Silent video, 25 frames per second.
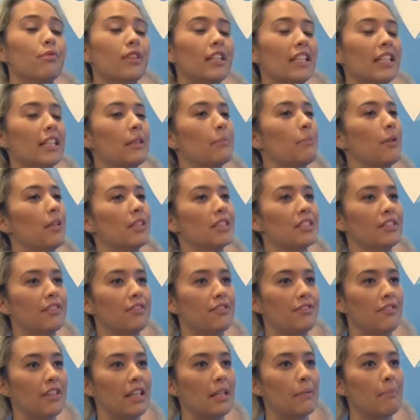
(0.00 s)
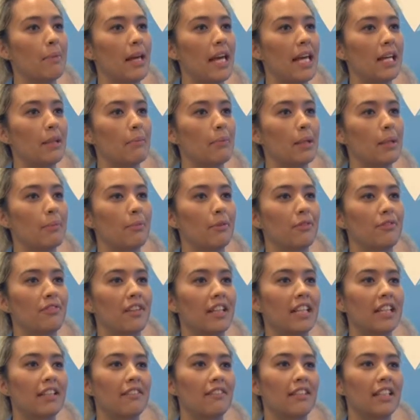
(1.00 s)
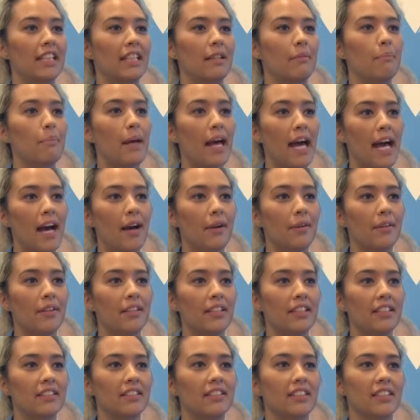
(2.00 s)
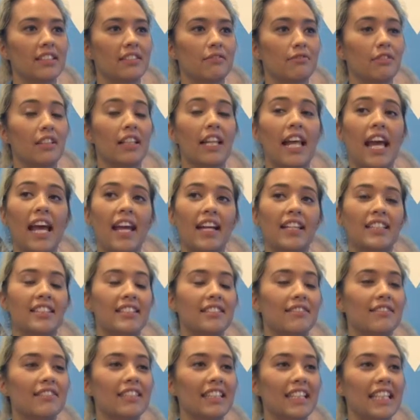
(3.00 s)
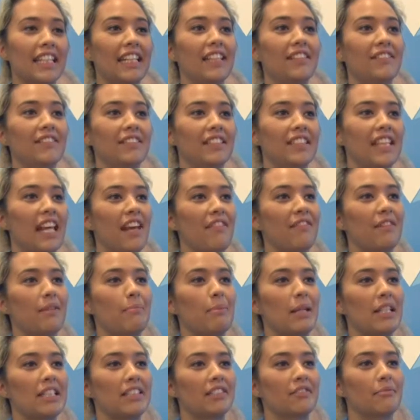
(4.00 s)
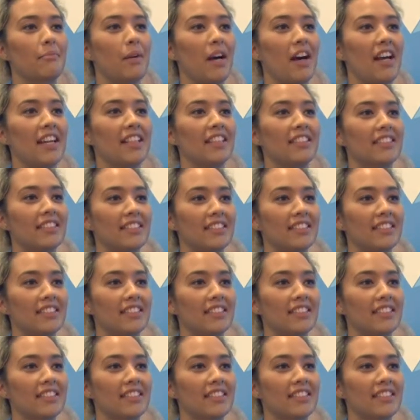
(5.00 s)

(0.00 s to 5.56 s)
really positive feedback, people feeling really empowered and just relaxed and relieved and having peace of mind.